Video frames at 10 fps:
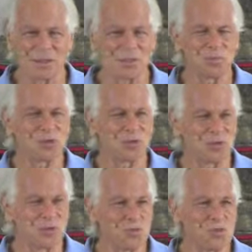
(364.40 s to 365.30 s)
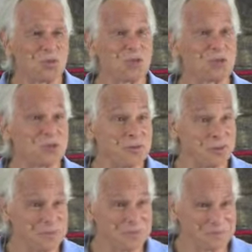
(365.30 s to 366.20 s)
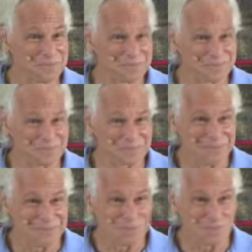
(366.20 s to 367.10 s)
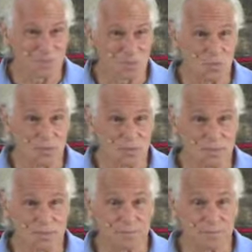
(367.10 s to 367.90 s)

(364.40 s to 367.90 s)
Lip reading: experience the results of it, right?